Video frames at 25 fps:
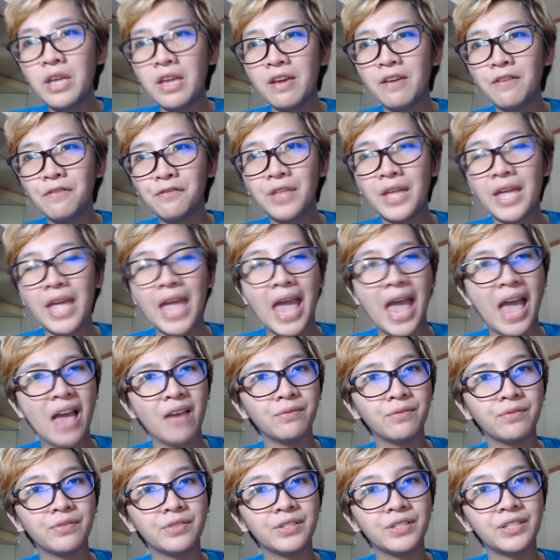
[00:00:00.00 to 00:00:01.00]
if they
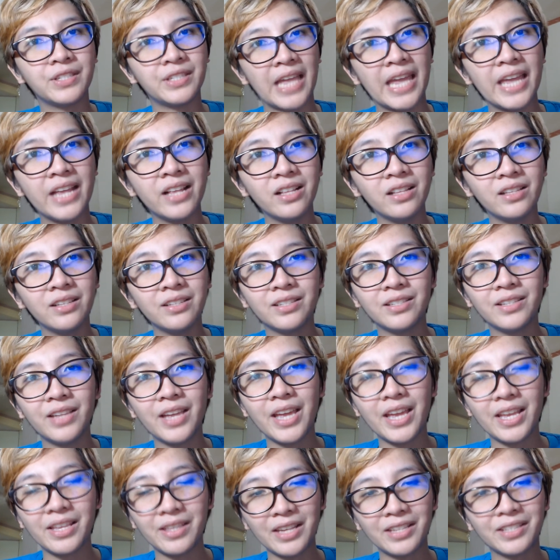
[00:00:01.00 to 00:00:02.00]
have sales,
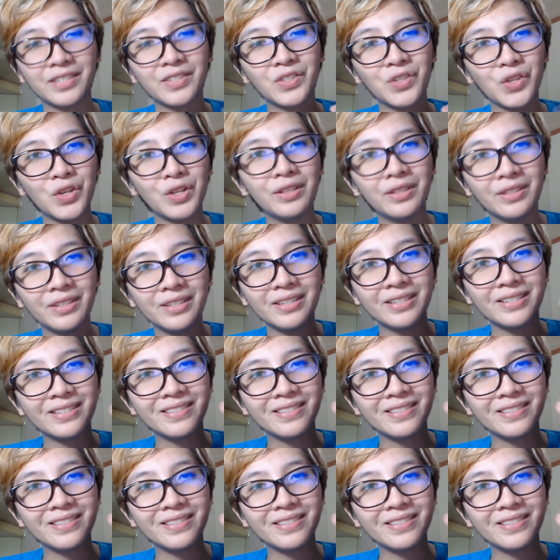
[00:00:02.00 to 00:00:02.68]
they, they still